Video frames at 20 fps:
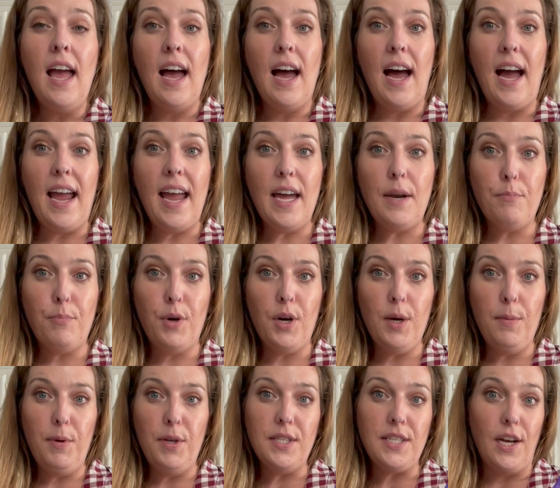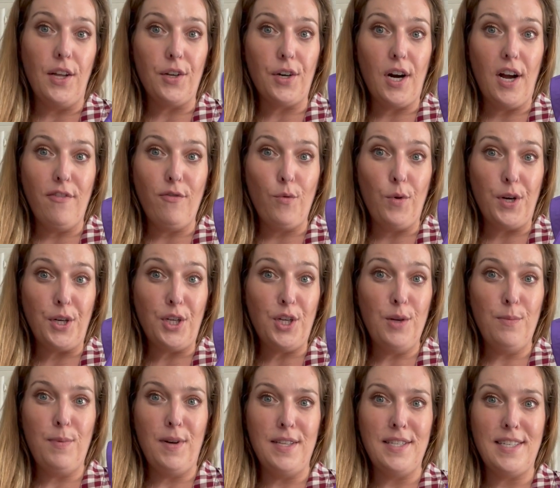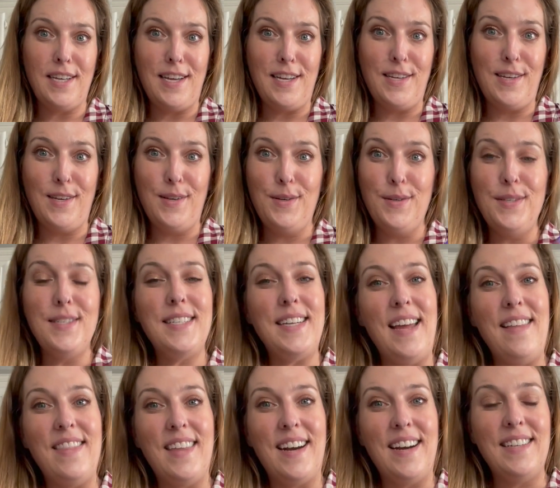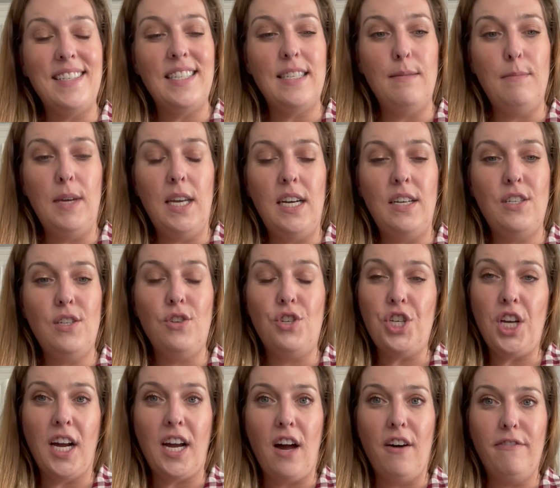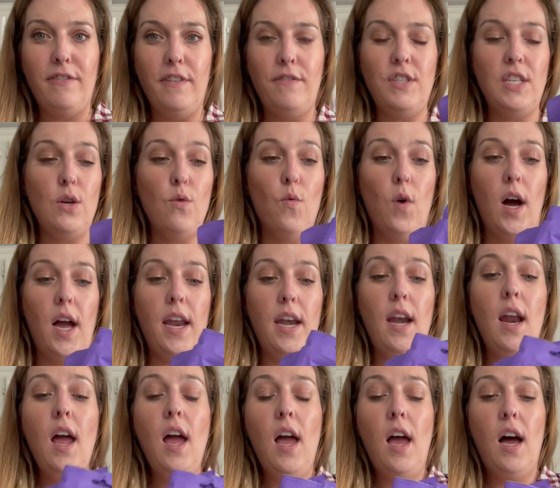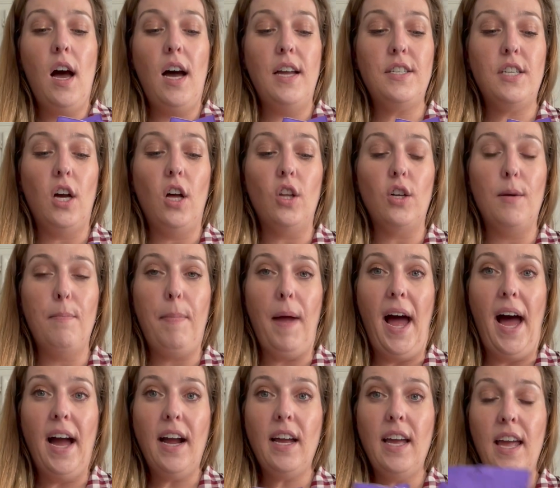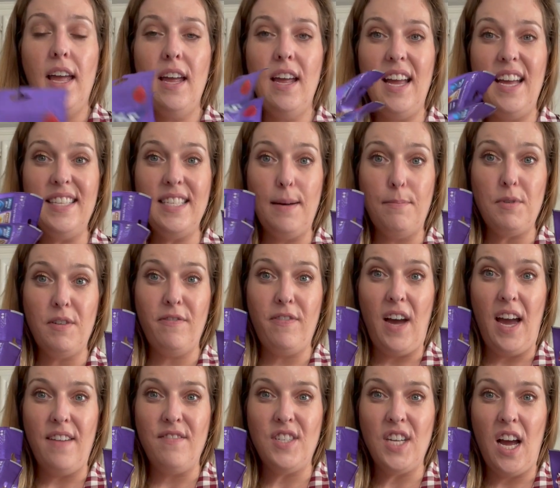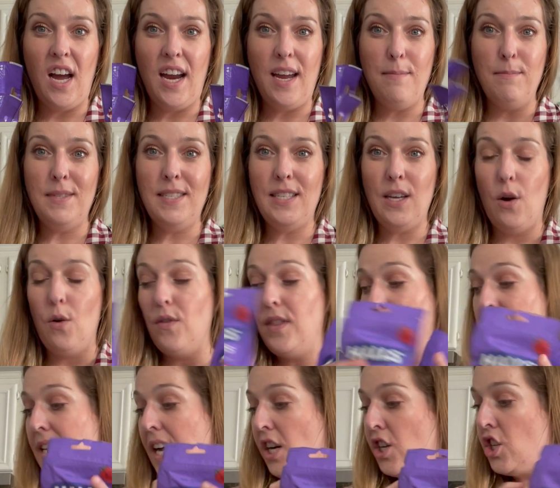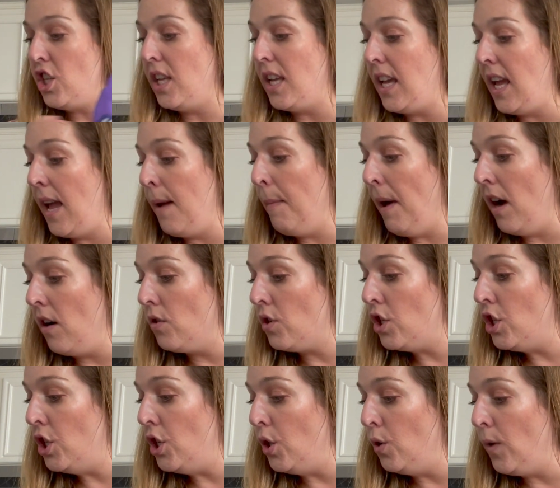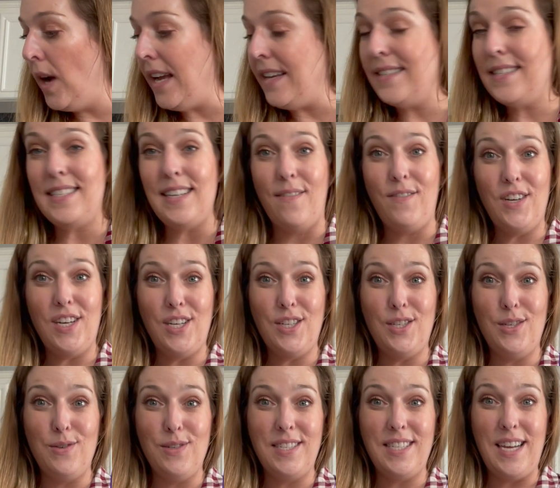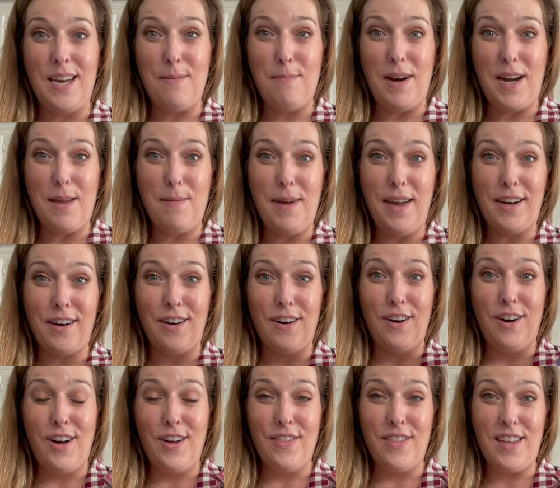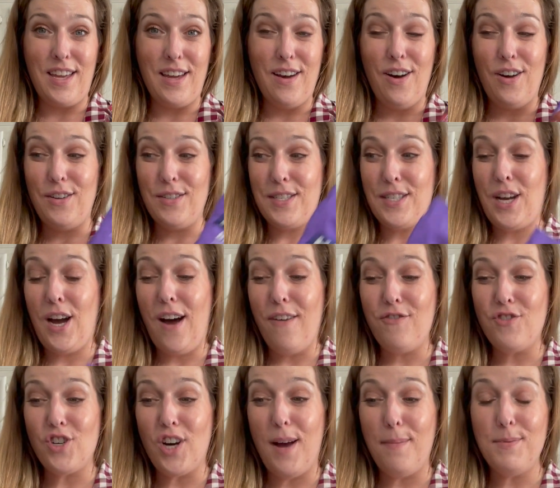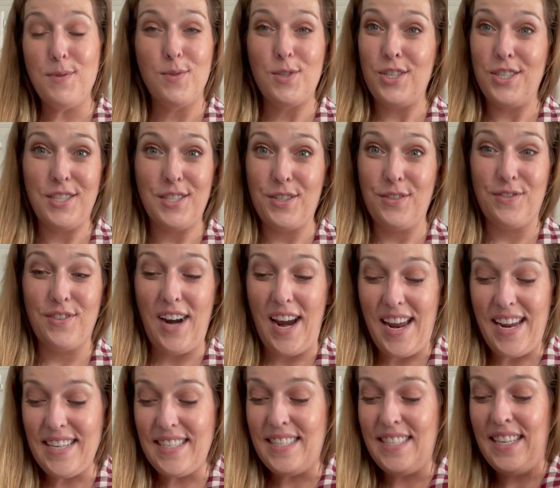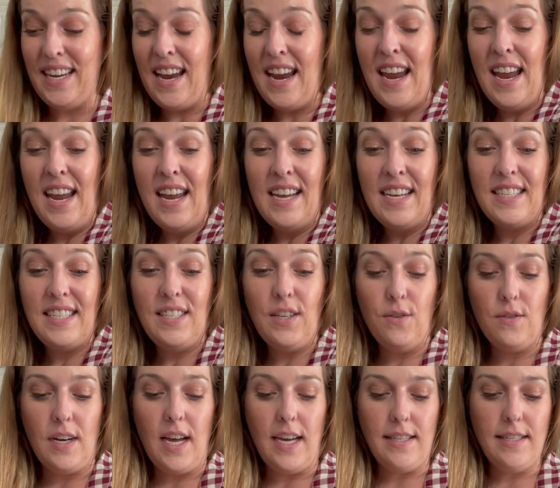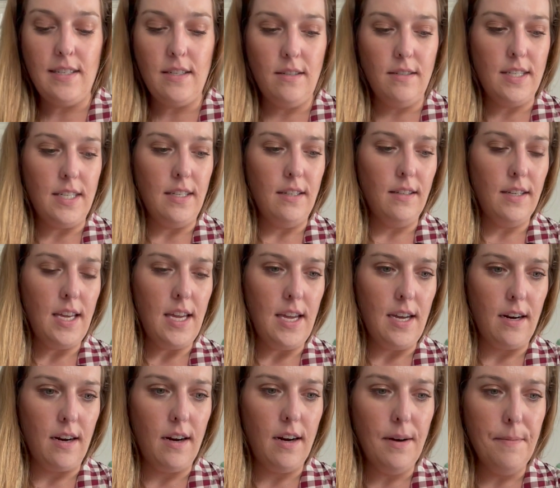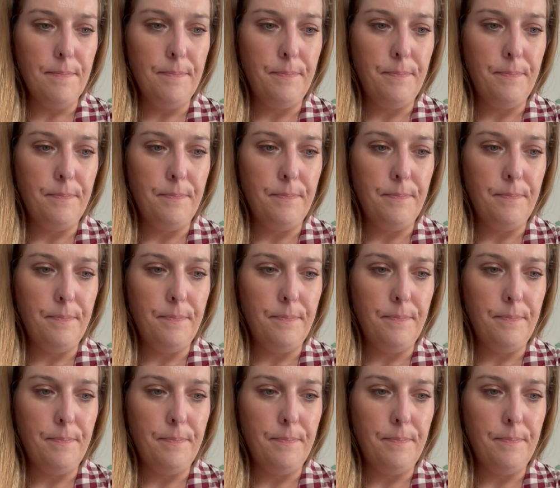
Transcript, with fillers: I had printable dollar off one coupons I used, and then I submitted to checkout 51, a dollar back. It's up to five times. So this actually came out to a 72 cent moneymaker on the Hall's cough drops, which is great. So nice little deal here.